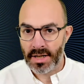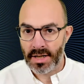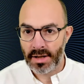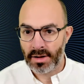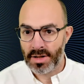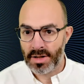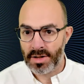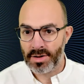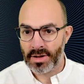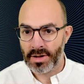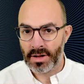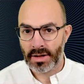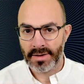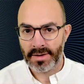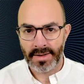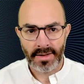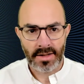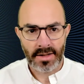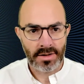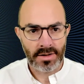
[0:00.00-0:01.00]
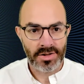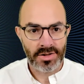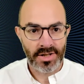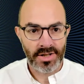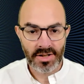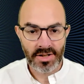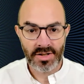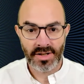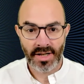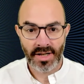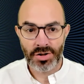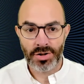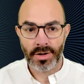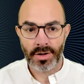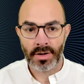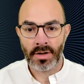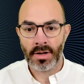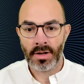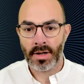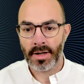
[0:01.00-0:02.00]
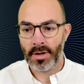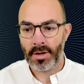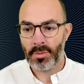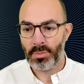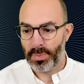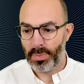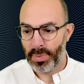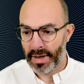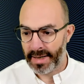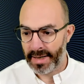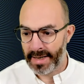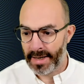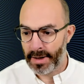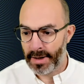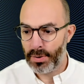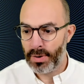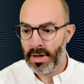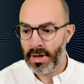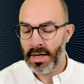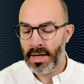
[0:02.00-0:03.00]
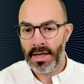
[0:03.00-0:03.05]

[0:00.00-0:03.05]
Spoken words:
This is, I think, the sixth session by now,